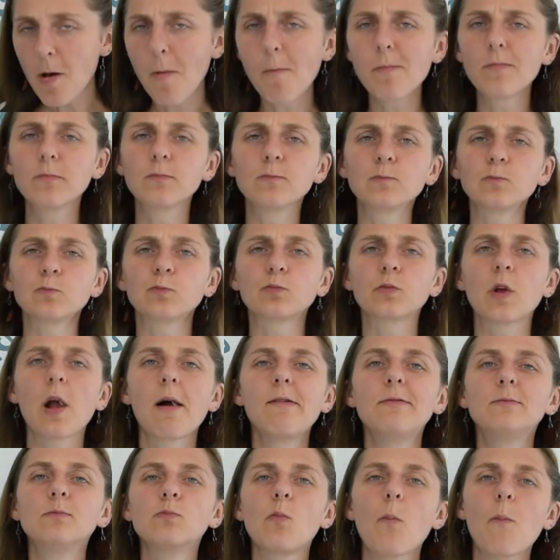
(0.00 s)

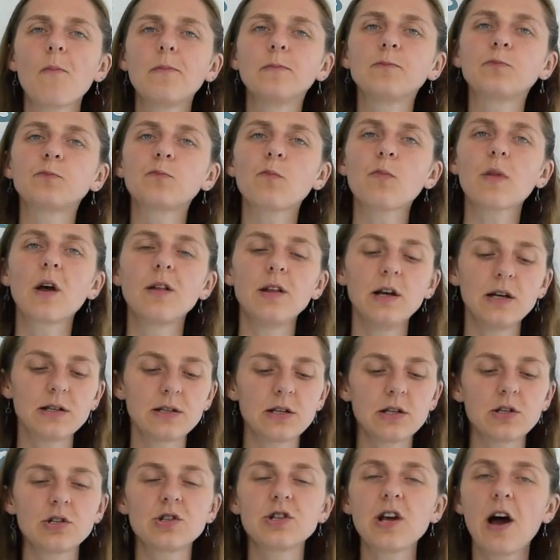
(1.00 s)

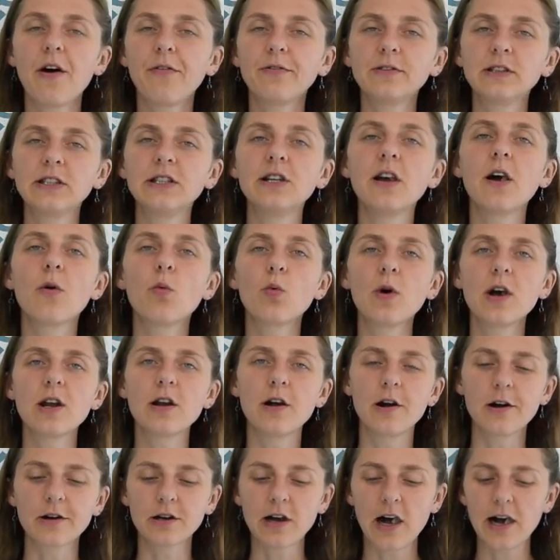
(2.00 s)
this is definitely a
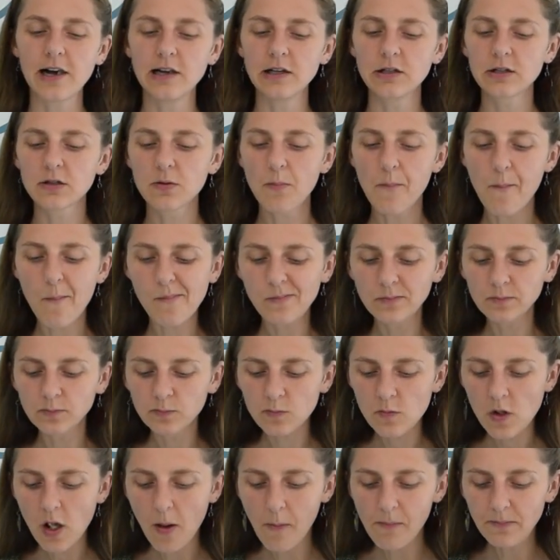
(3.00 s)
winner, guys.
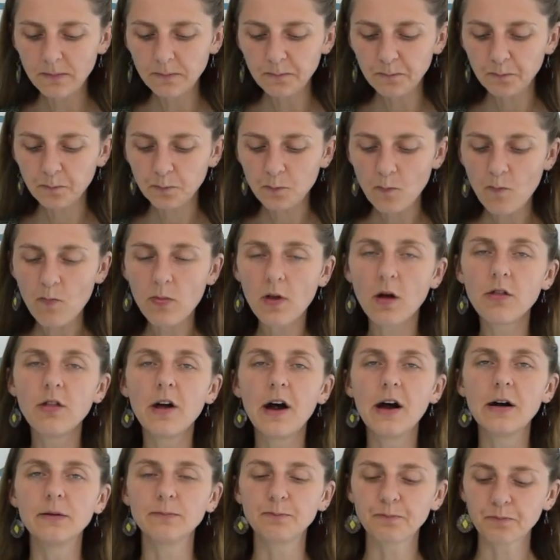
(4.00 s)

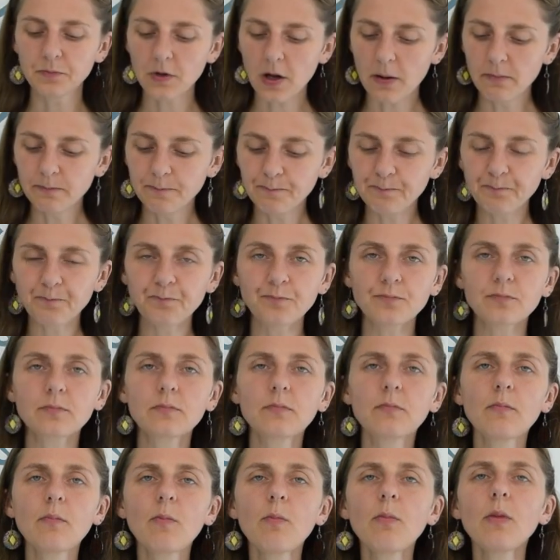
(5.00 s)
The
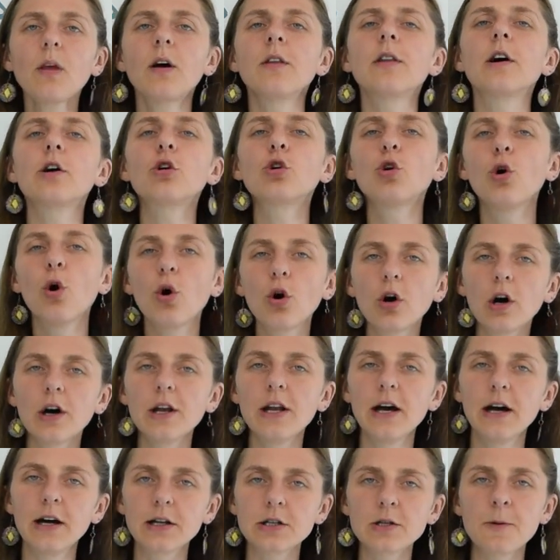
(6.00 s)

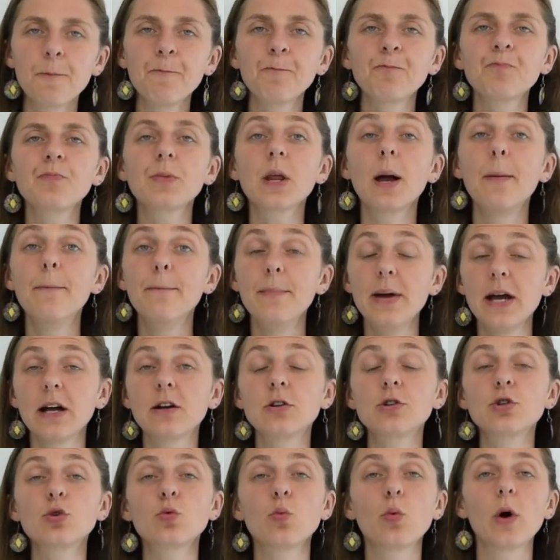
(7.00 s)
coconut
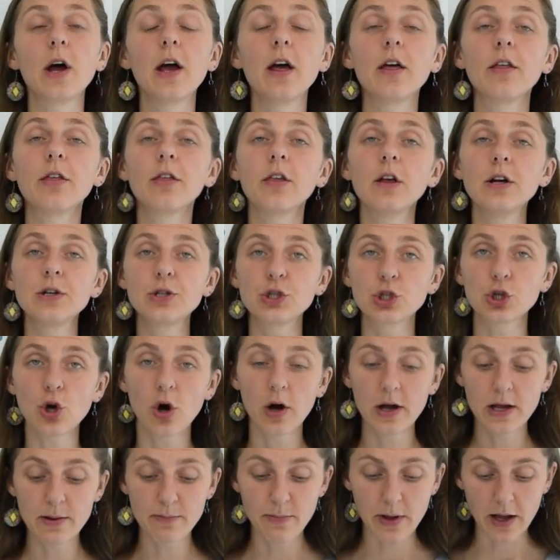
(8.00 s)
mixed with
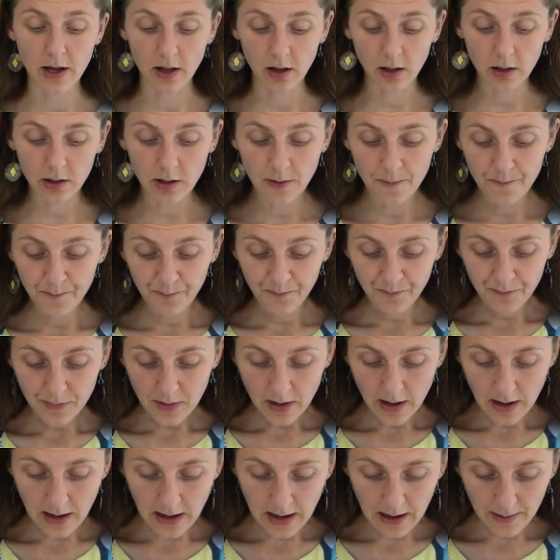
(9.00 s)
soy milk,
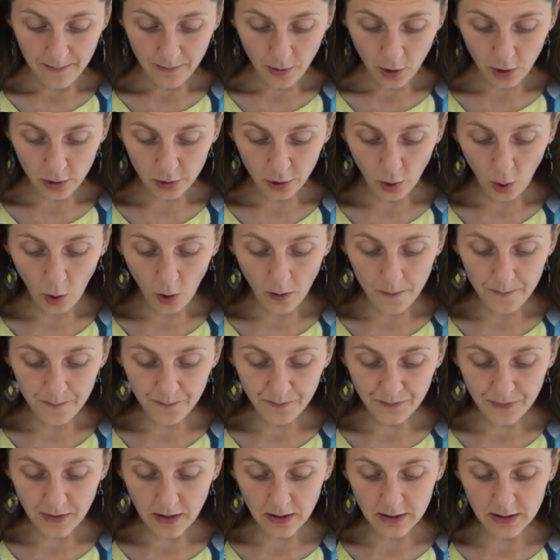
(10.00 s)
although
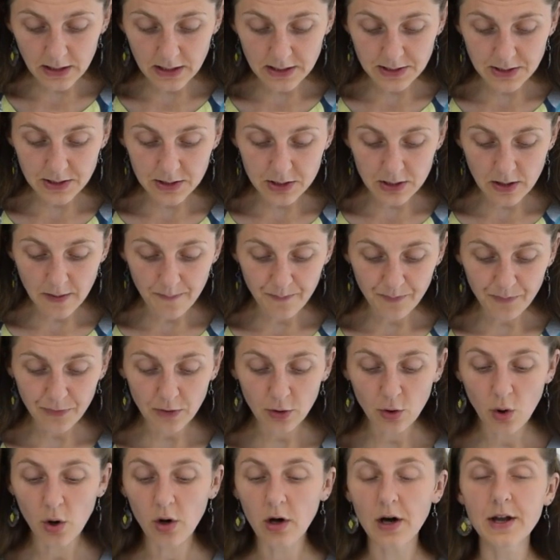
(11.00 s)
this
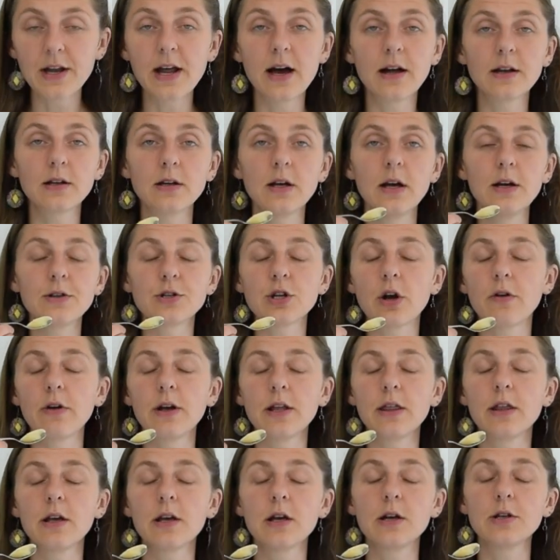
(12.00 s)
coconut, the
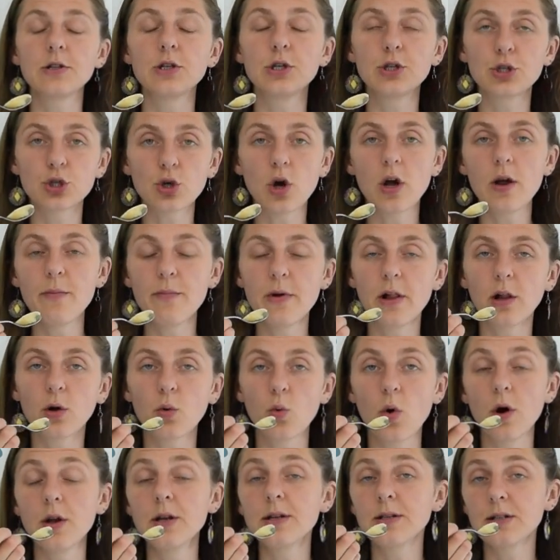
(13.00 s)
soy milk
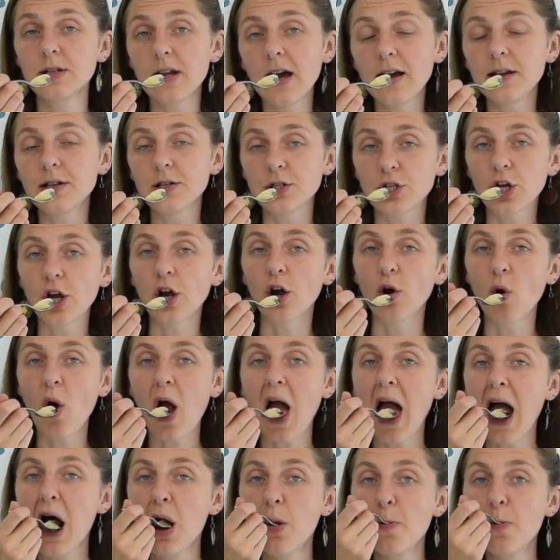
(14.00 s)
one is nice too,